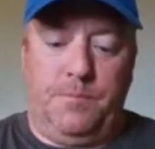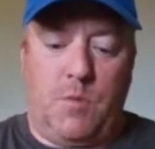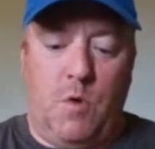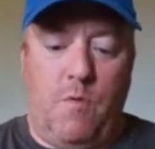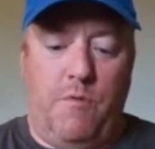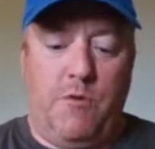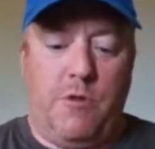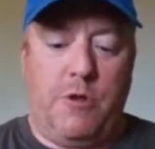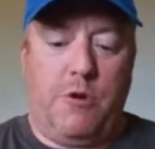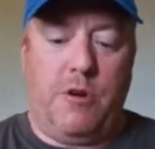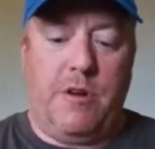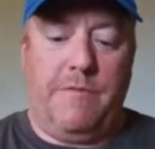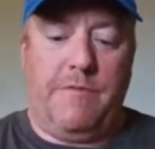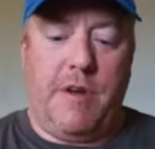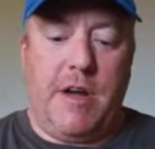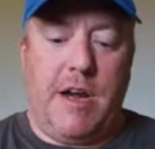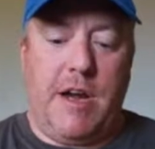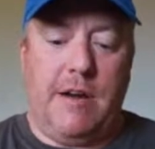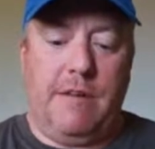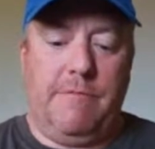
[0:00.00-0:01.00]
Over
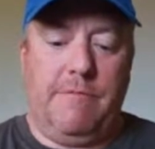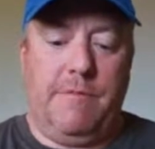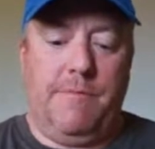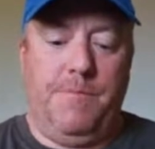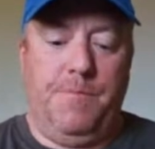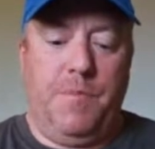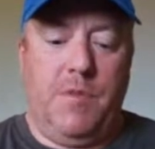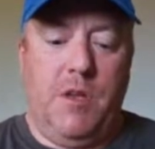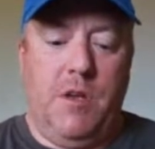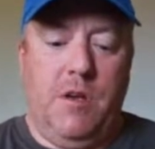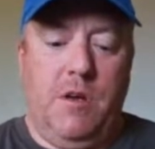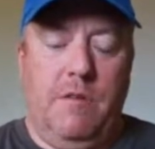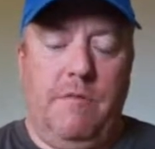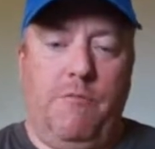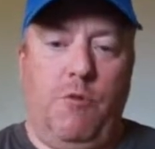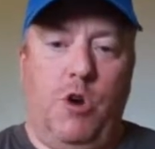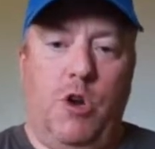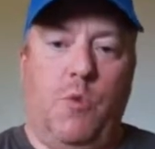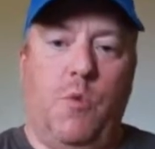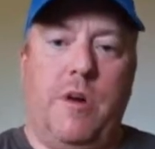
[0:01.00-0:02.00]
35.
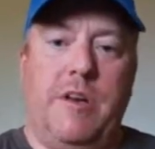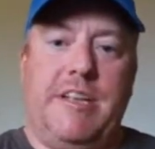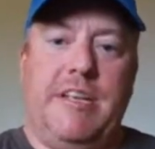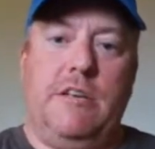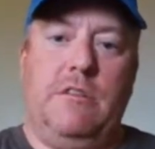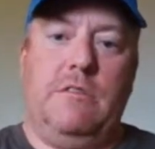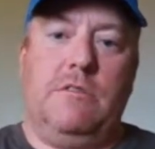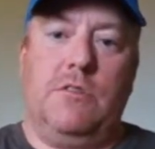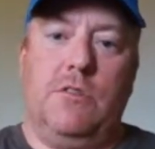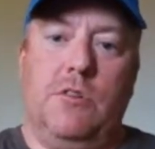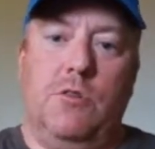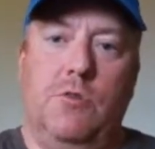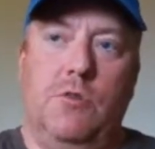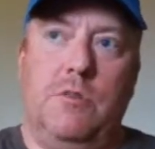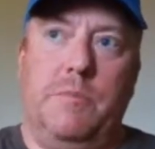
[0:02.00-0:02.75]
41 years ago,